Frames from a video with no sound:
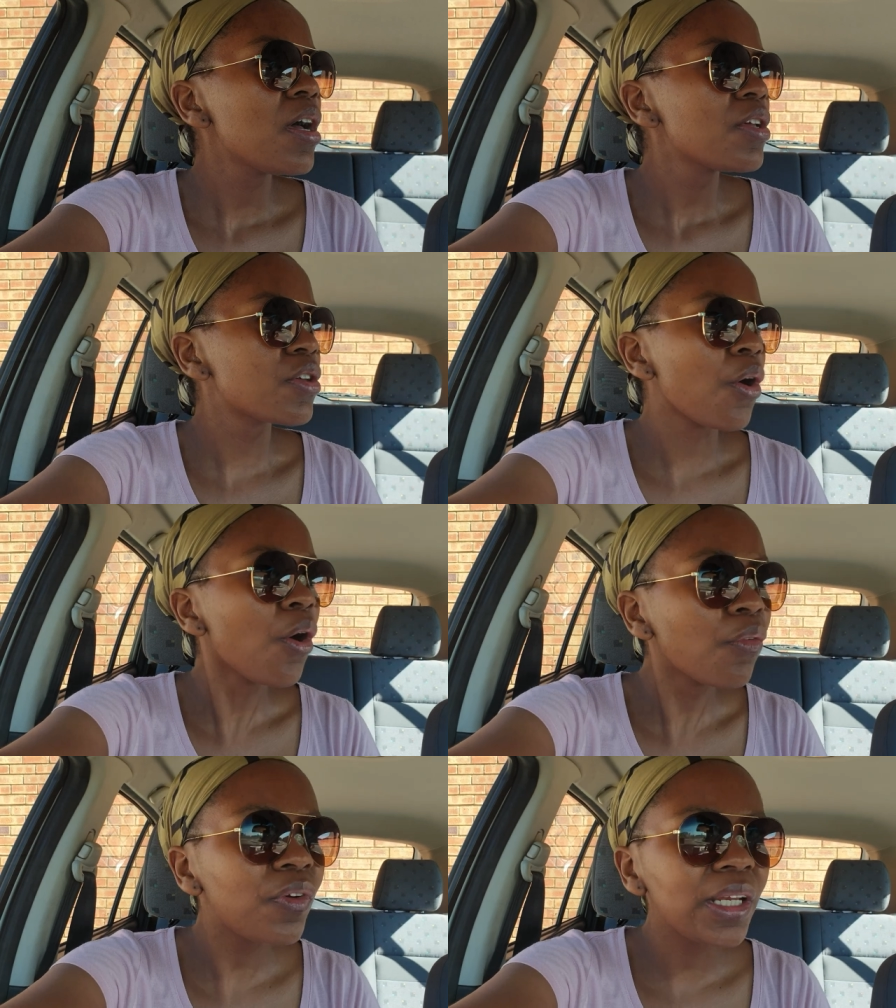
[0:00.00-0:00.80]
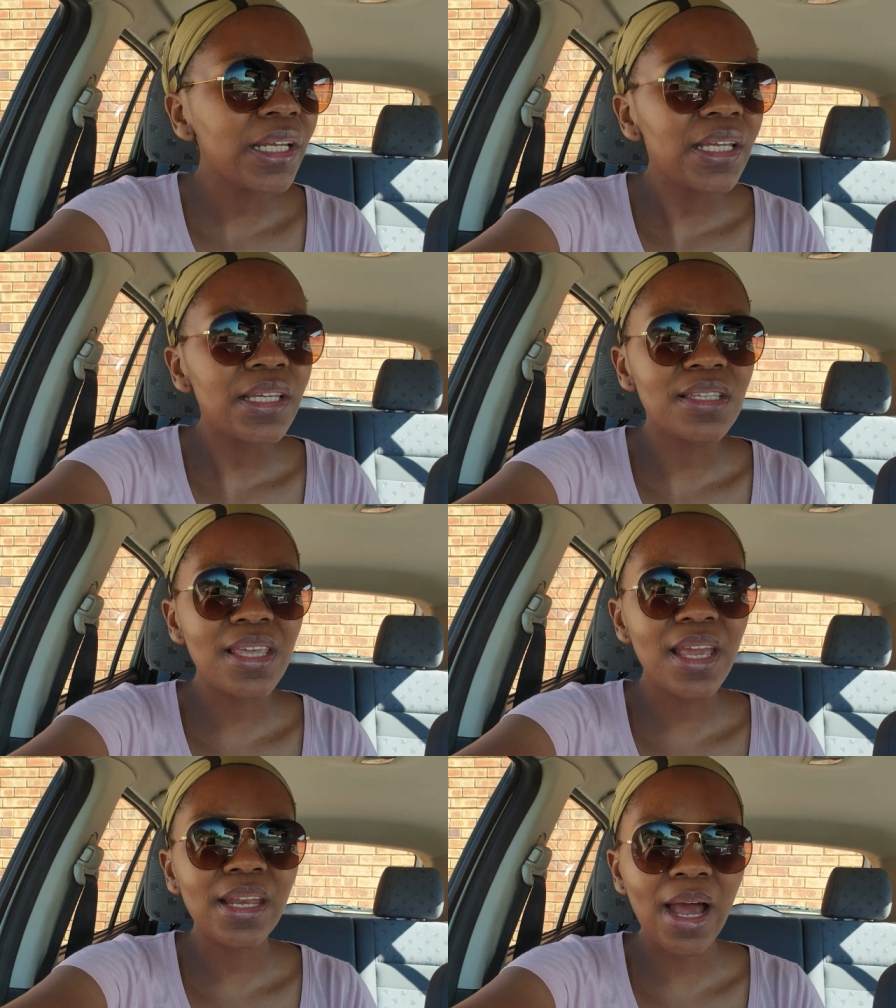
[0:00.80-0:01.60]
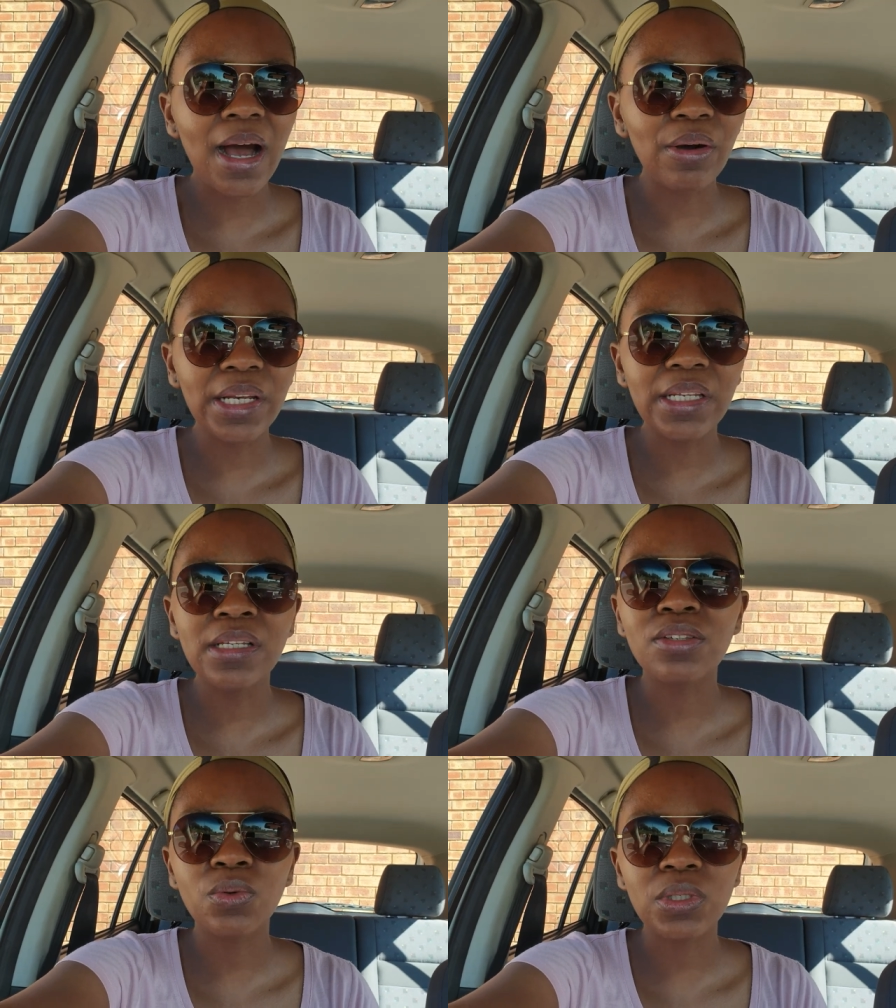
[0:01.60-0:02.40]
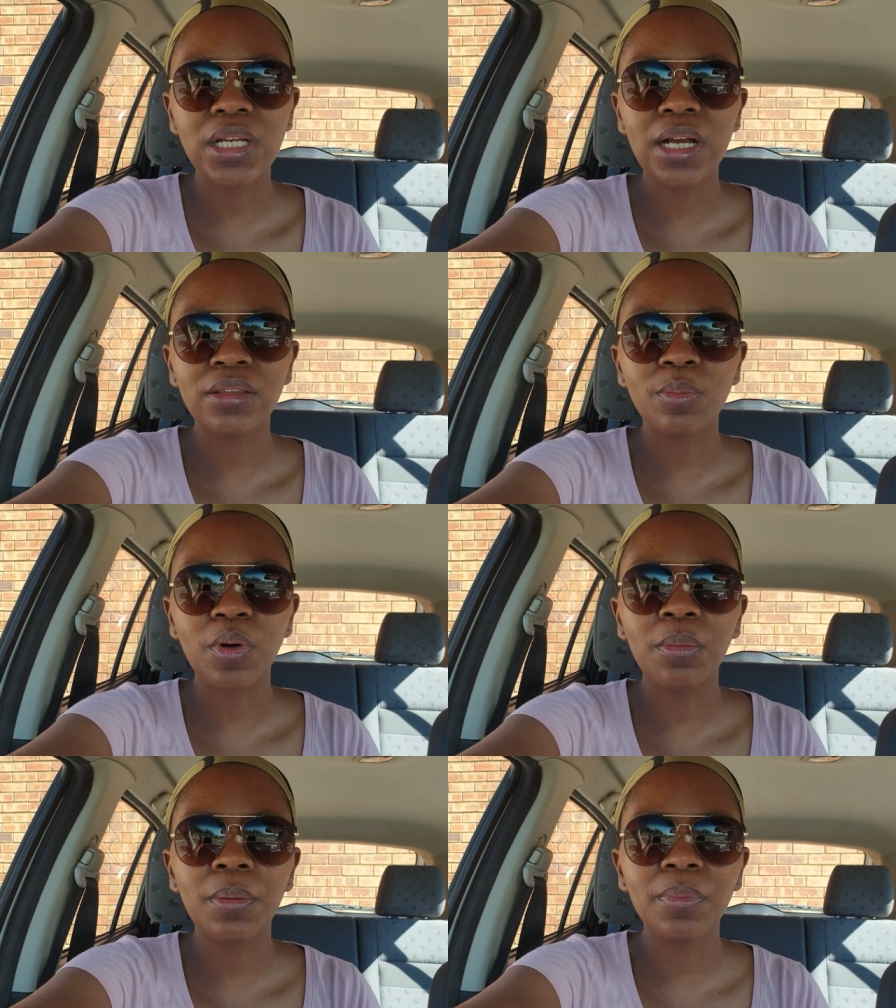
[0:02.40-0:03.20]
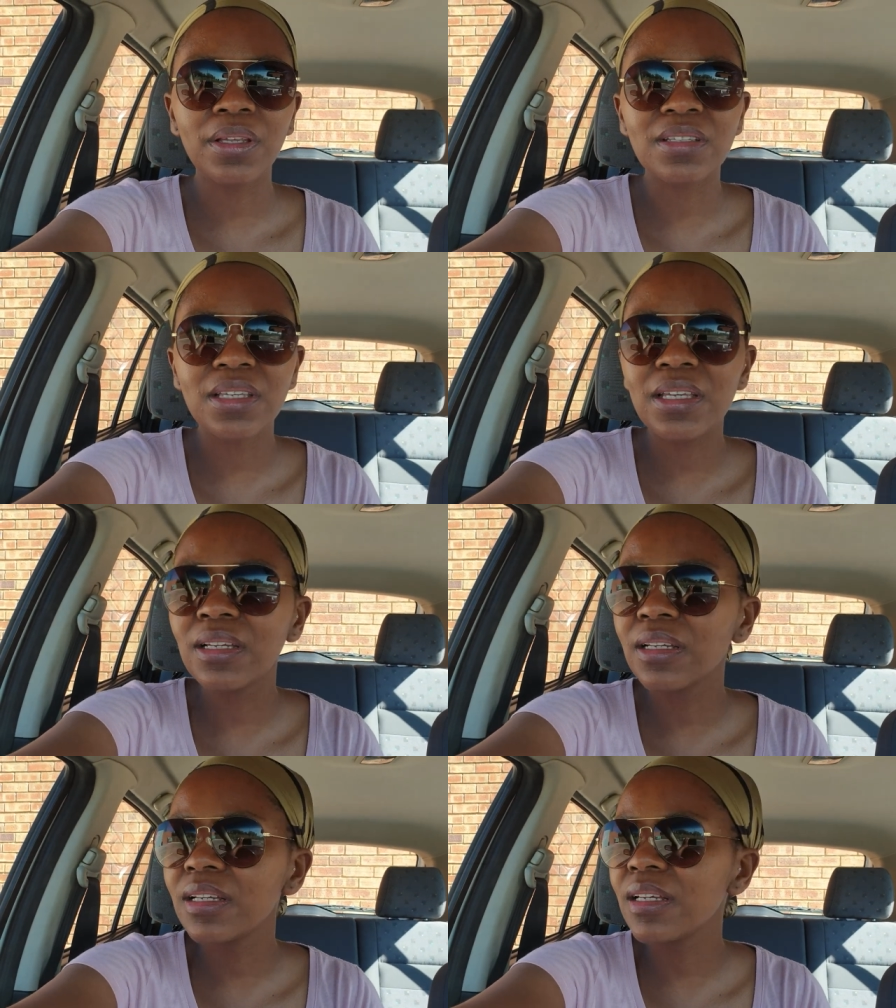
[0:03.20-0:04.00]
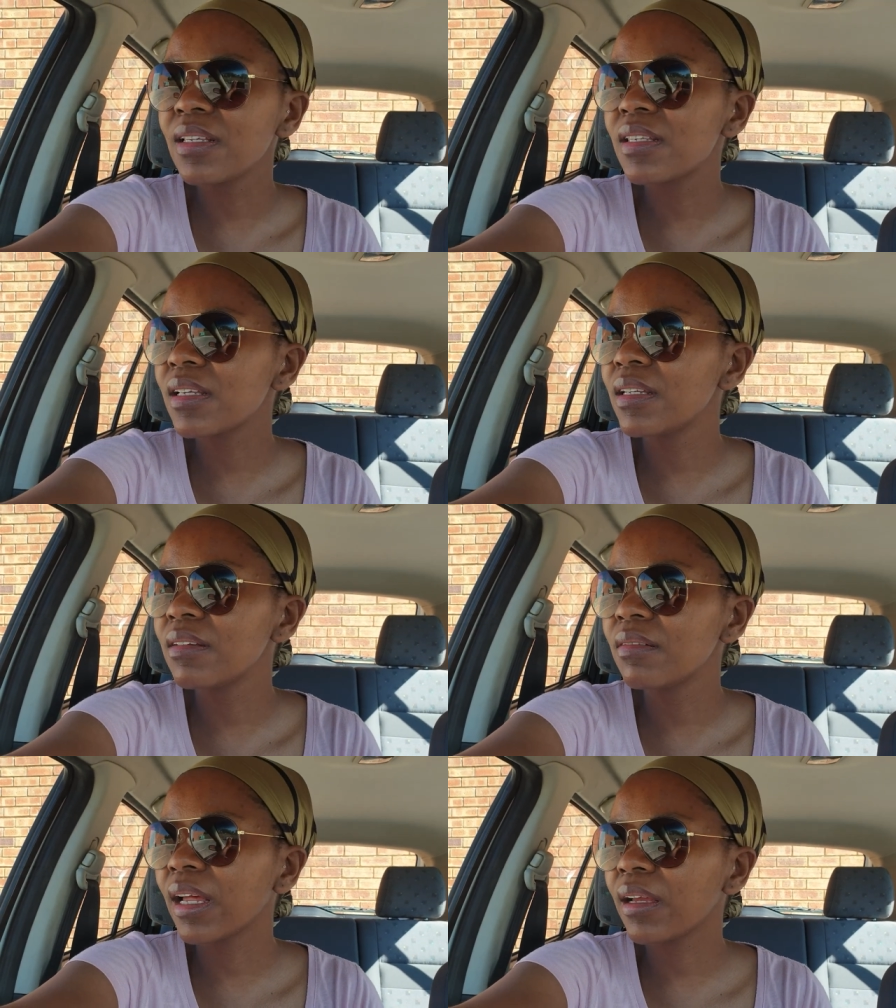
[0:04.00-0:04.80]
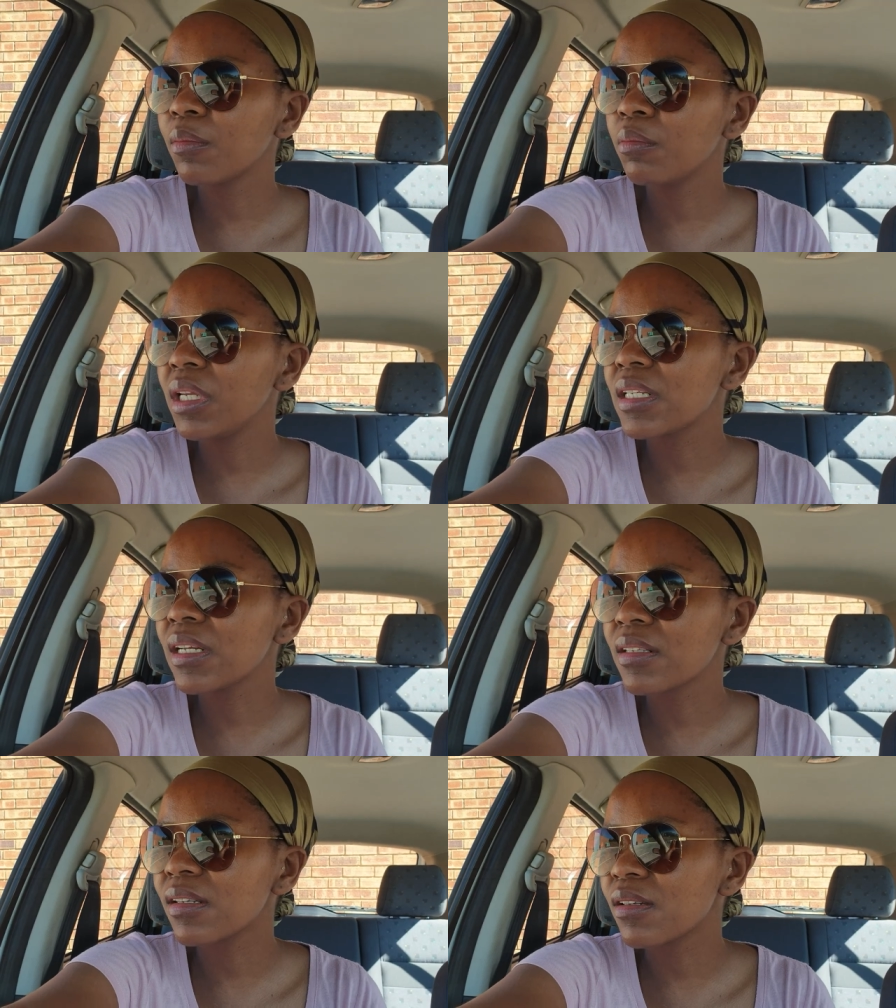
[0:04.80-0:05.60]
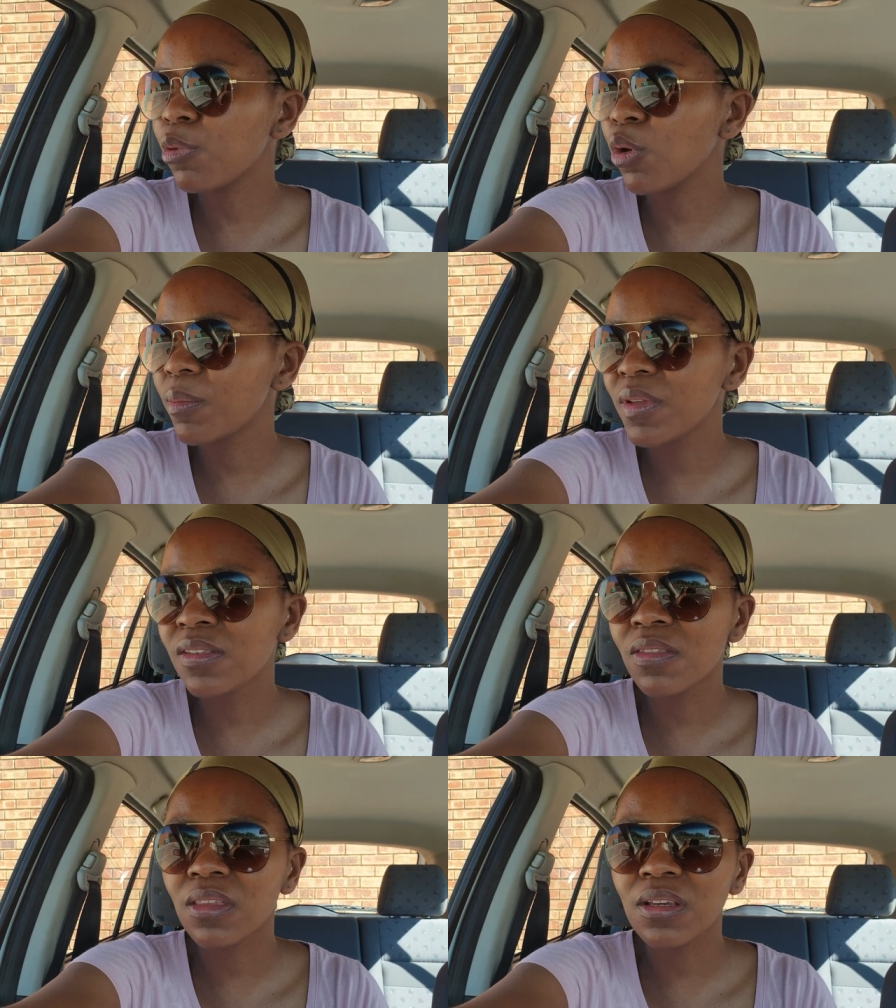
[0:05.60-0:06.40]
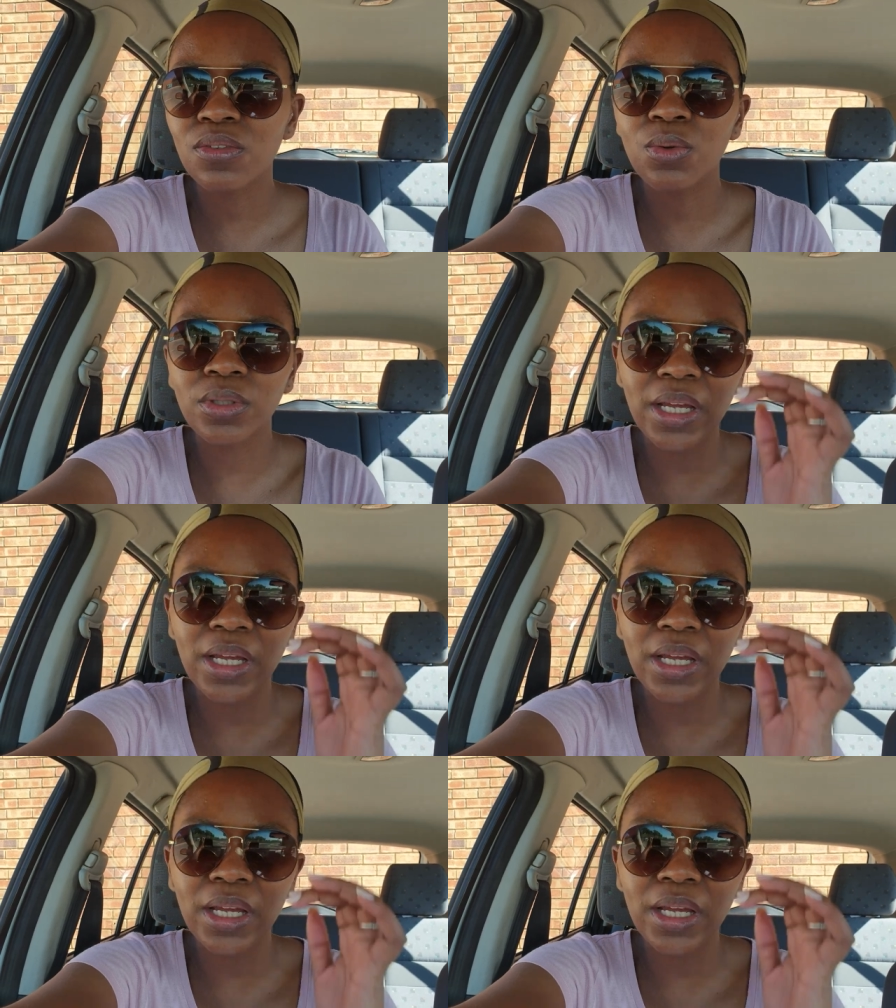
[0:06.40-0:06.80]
So hopefully he's there now and he's sorting out the problem because Keegan is in like meetings and deployments and things all